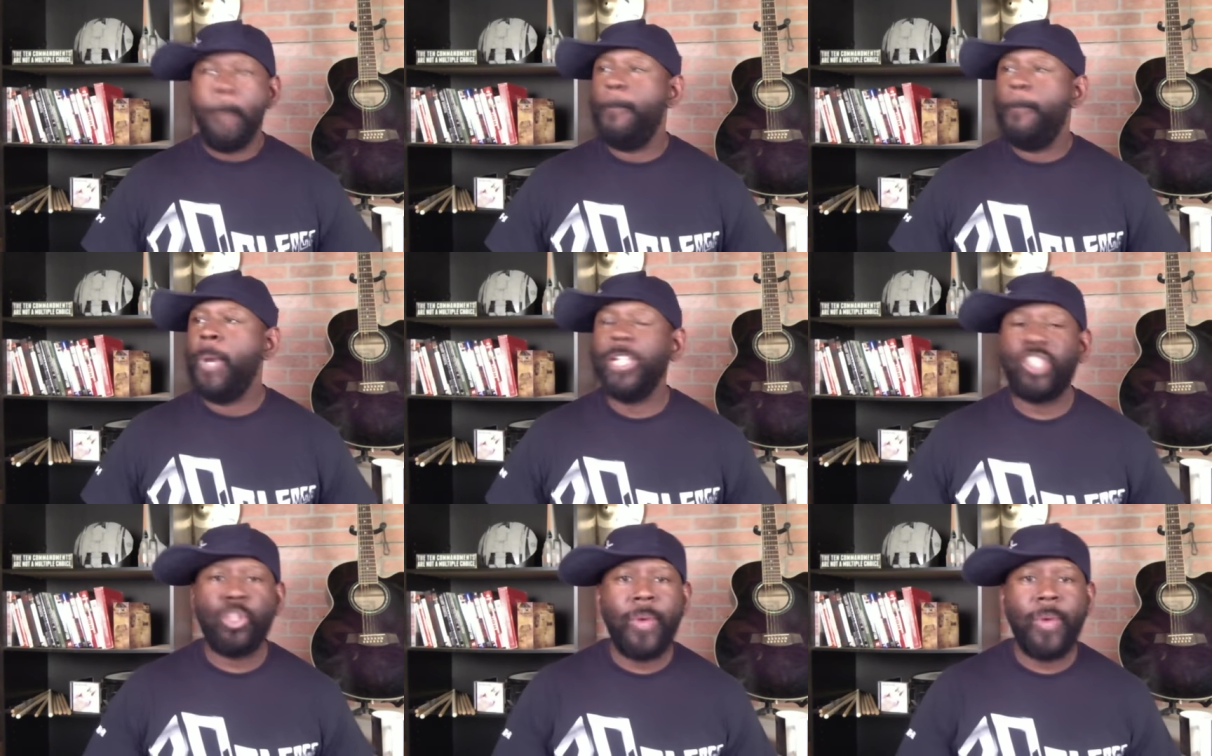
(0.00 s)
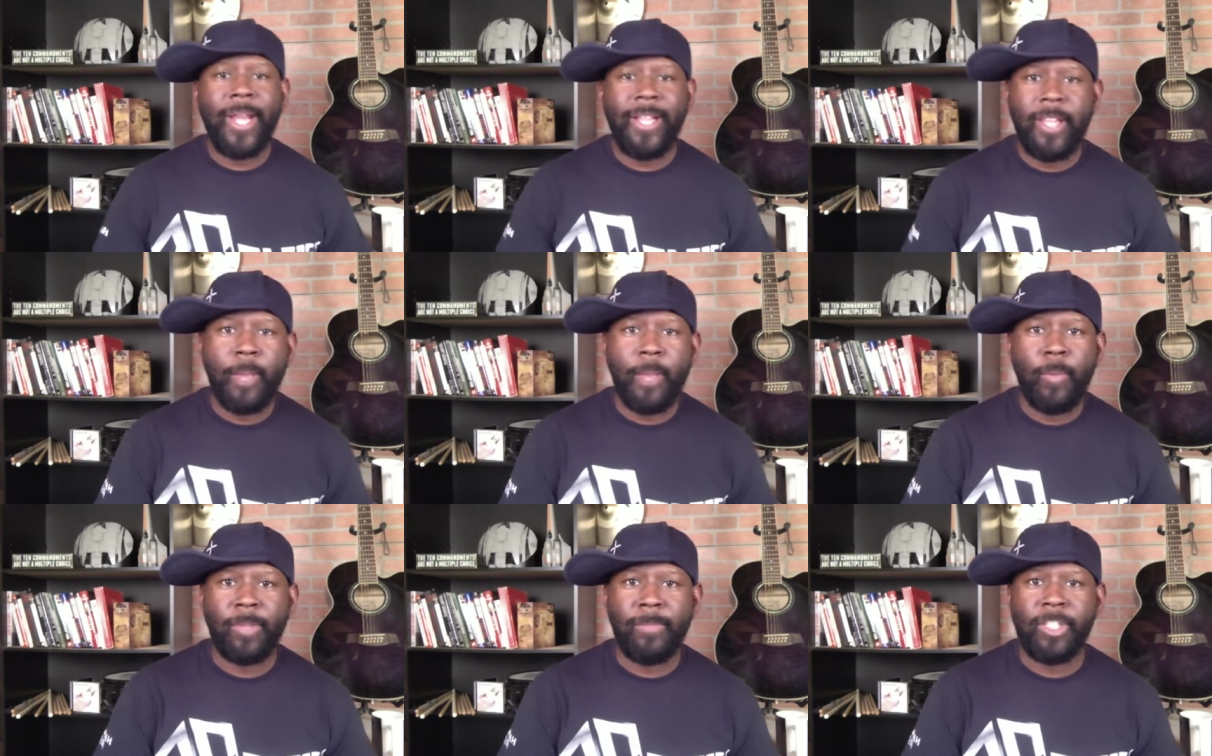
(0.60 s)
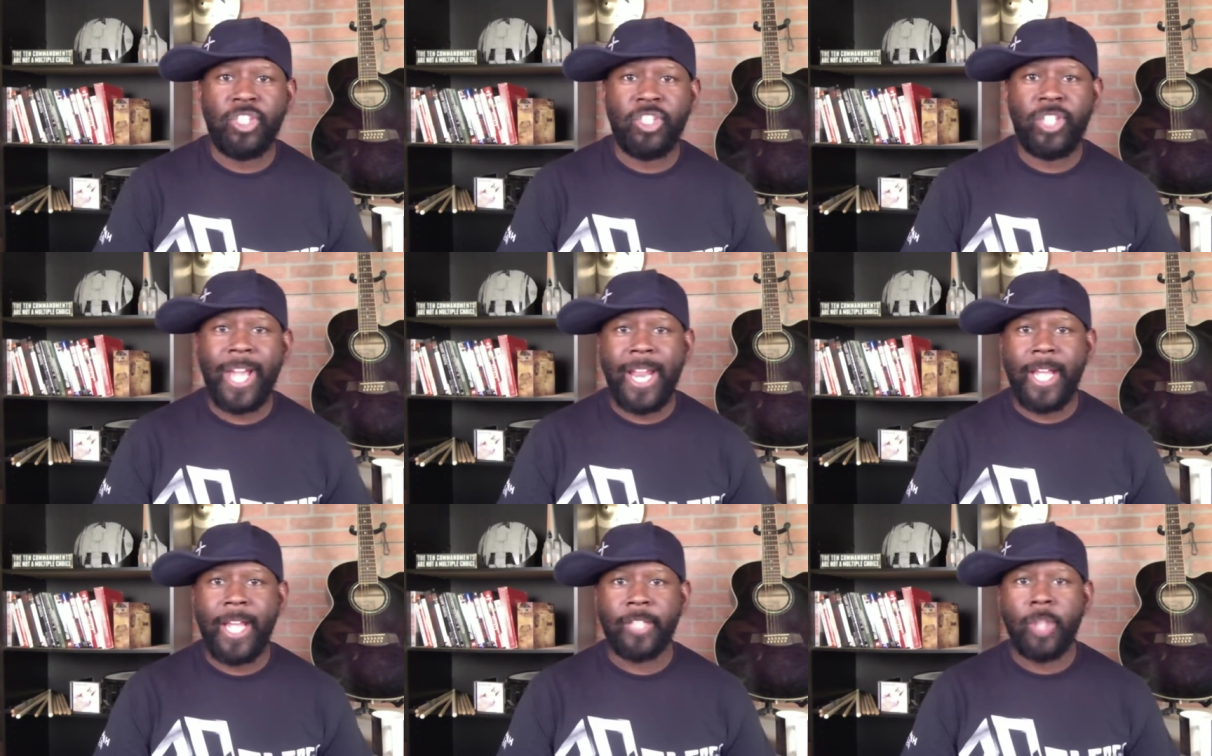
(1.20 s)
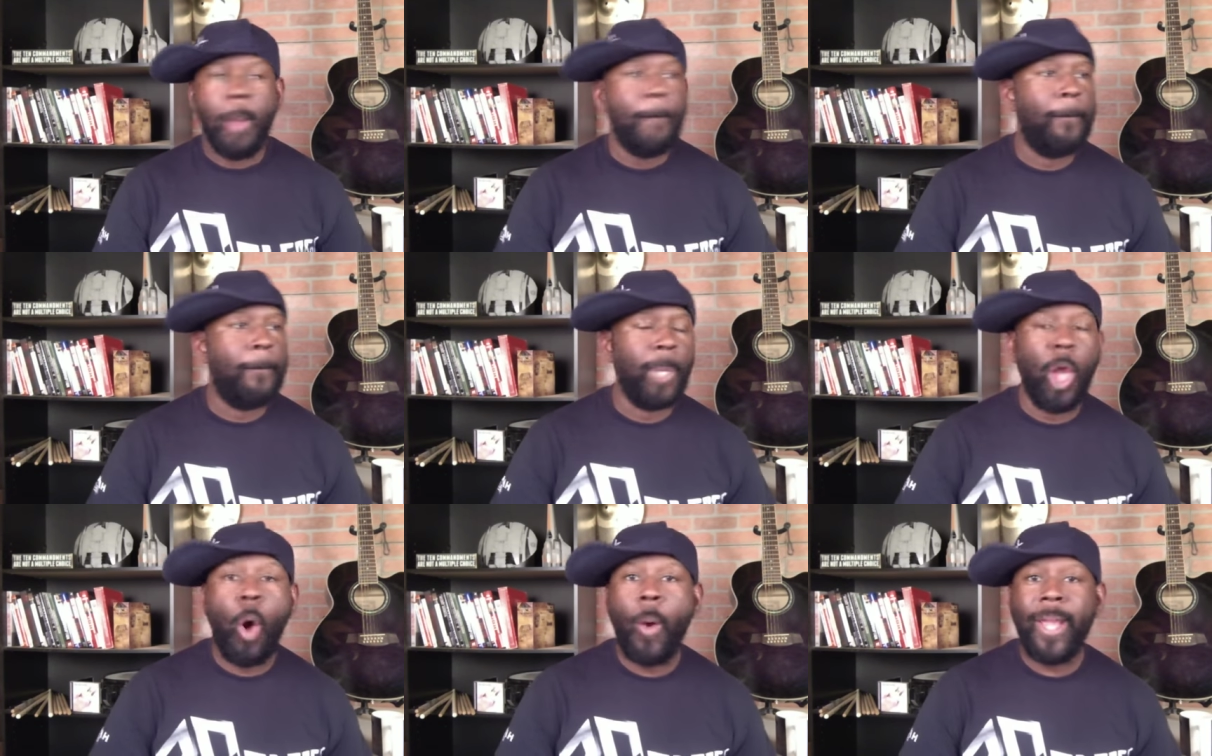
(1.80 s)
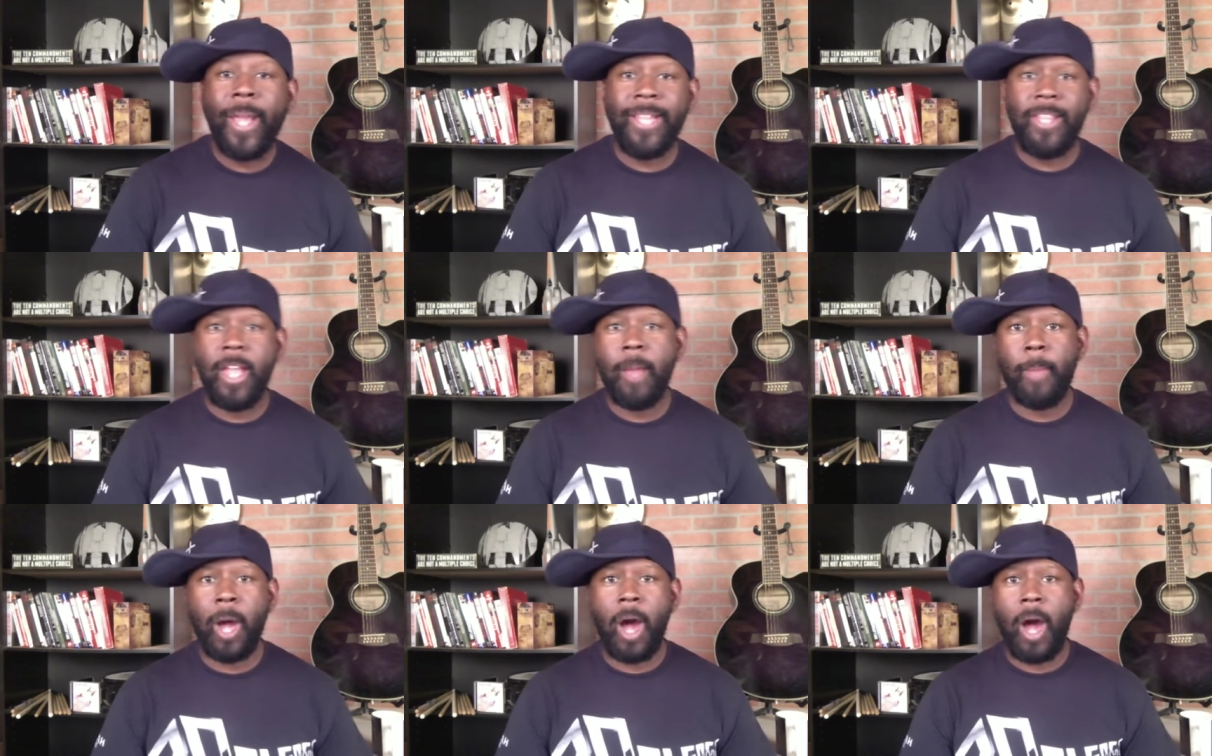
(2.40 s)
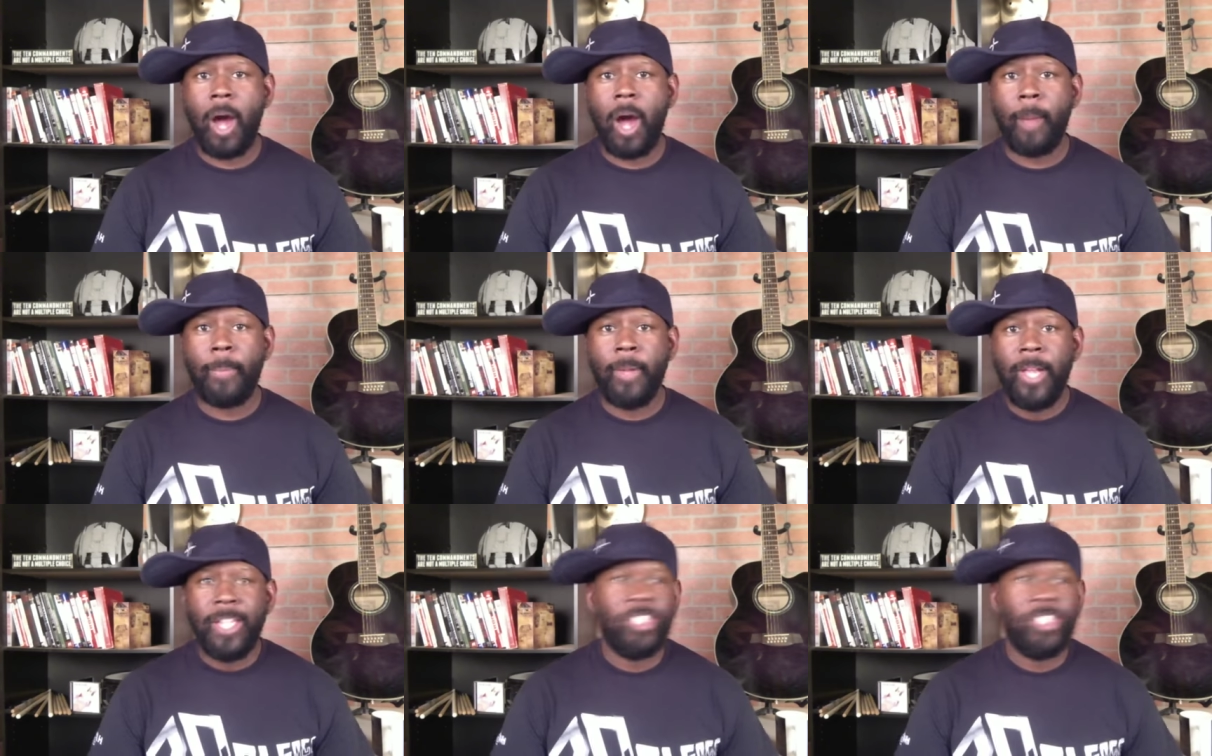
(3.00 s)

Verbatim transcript: butchering them with machetes, blowing them up,